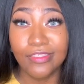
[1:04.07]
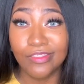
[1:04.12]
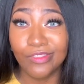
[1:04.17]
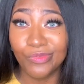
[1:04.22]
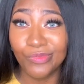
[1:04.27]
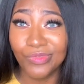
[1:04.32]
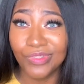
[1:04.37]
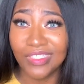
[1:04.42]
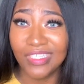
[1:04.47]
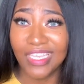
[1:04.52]

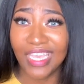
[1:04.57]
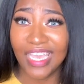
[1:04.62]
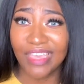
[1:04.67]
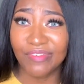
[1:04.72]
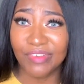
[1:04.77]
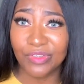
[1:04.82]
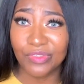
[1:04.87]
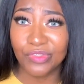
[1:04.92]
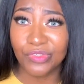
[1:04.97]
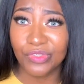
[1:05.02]
you really have
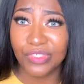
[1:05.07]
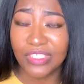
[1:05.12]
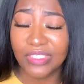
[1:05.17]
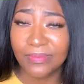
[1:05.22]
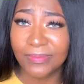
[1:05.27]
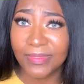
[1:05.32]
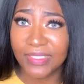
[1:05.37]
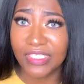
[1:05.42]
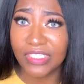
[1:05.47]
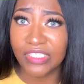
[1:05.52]
no choice
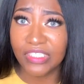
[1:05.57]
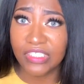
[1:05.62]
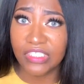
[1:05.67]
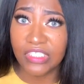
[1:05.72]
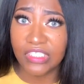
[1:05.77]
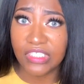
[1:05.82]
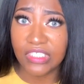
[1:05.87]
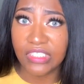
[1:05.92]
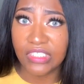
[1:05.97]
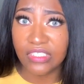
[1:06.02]
but to
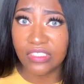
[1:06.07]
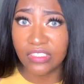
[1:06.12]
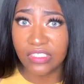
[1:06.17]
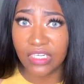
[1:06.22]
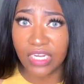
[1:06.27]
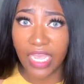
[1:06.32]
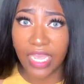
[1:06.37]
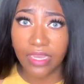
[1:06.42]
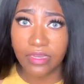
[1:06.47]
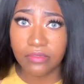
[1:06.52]
just, you
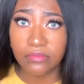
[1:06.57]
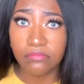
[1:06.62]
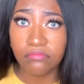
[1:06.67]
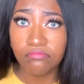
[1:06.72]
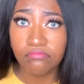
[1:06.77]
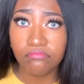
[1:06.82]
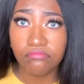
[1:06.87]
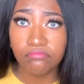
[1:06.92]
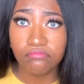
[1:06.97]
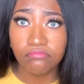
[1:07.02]
know,
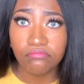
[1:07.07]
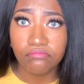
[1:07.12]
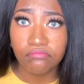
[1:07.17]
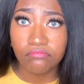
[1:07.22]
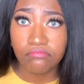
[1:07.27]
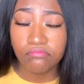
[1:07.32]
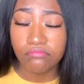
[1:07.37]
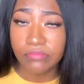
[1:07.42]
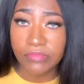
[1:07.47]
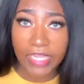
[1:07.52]

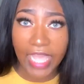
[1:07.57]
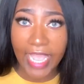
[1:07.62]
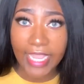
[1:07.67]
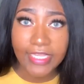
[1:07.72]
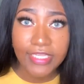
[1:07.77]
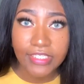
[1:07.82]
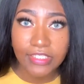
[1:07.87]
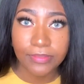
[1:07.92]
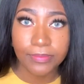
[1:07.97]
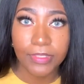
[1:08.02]
not
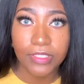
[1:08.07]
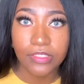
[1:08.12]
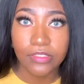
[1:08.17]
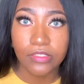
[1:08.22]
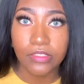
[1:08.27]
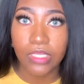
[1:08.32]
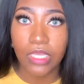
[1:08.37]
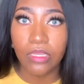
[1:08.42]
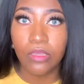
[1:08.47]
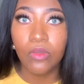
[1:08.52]
eat as much.
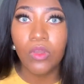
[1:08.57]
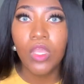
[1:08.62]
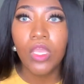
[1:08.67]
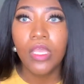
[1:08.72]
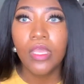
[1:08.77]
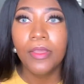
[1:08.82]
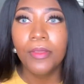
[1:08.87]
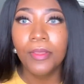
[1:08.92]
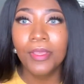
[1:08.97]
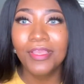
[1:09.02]
So
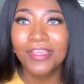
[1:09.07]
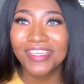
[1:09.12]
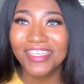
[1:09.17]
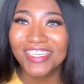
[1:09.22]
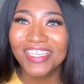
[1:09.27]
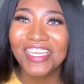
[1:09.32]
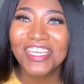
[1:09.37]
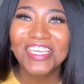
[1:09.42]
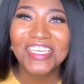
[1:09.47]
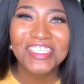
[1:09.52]

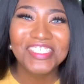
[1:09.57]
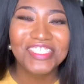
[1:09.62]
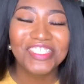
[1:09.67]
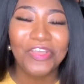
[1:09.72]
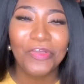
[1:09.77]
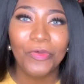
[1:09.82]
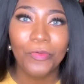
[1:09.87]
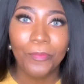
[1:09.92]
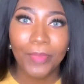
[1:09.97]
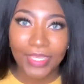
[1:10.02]

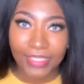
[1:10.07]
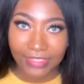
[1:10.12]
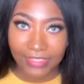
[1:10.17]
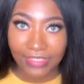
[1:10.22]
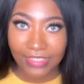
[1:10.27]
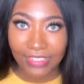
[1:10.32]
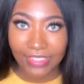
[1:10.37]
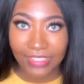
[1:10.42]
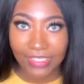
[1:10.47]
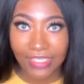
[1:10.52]
so
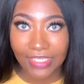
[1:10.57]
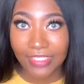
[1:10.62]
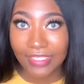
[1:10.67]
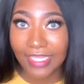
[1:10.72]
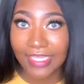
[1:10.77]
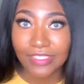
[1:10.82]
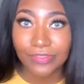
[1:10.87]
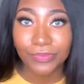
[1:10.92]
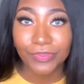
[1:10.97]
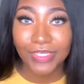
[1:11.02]
basically
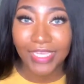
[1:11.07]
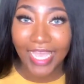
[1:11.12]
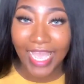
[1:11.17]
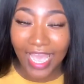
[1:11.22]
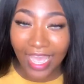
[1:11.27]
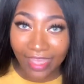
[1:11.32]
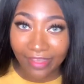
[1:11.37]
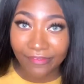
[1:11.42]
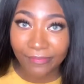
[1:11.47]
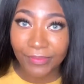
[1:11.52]
that's what
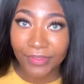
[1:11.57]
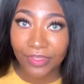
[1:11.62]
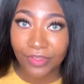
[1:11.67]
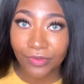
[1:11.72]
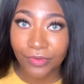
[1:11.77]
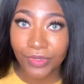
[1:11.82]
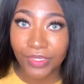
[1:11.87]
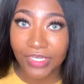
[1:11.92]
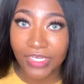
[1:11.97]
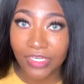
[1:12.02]
I've been going
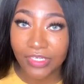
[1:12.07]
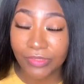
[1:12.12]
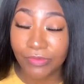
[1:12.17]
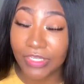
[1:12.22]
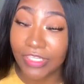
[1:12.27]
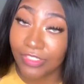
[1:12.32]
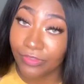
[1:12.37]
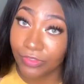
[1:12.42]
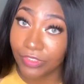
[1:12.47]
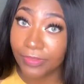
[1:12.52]
on.
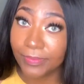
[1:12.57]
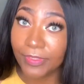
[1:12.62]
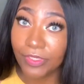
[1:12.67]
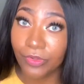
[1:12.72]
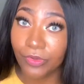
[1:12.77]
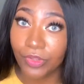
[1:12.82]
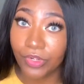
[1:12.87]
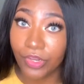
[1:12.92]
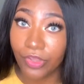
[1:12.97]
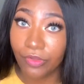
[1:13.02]
That's what's been
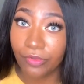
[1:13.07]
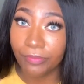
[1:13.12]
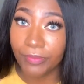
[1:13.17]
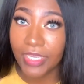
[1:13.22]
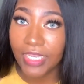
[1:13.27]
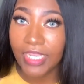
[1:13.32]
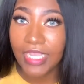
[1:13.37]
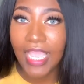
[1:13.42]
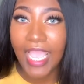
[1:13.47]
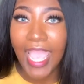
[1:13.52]
going on with
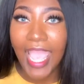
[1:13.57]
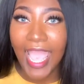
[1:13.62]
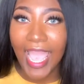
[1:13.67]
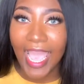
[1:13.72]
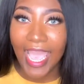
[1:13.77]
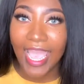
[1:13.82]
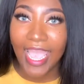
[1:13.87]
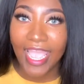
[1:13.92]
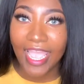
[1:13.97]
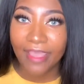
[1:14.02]
me.
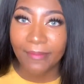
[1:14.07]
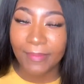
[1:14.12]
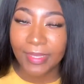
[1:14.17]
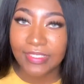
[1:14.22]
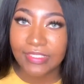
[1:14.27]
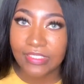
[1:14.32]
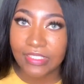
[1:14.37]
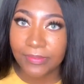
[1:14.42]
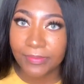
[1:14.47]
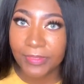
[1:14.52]
I had my
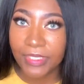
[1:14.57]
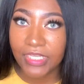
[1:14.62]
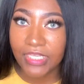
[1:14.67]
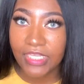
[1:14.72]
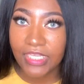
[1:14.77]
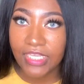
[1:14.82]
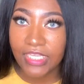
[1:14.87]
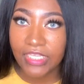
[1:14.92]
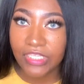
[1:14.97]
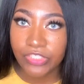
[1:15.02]
stomach
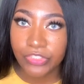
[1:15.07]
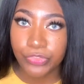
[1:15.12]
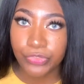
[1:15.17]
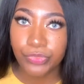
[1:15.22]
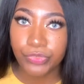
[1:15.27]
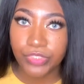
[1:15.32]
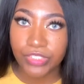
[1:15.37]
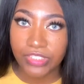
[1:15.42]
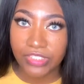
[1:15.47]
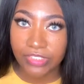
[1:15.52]
cut into
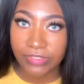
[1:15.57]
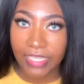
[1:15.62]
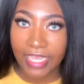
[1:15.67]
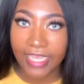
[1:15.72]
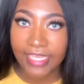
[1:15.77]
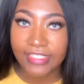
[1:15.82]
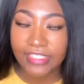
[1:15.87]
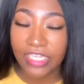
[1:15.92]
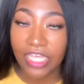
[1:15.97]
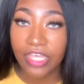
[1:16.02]
the
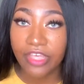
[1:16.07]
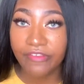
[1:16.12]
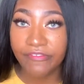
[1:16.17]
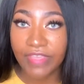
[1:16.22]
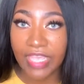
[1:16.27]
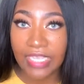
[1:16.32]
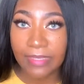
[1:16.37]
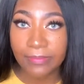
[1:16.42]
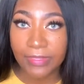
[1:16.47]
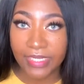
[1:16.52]
size of
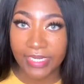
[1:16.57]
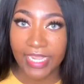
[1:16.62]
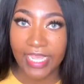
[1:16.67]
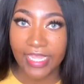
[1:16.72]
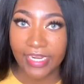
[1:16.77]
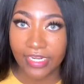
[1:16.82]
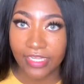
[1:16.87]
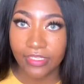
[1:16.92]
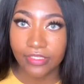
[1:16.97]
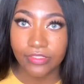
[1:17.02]
a
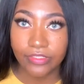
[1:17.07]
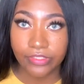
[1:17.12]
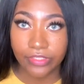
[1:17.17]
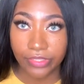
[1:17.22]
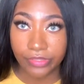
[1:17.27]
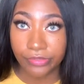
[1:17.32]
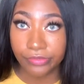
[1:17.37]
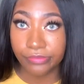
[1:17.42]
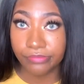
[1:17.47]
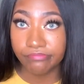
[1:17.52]
banana.
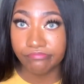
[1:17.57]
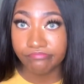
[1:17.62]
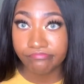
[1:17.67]
So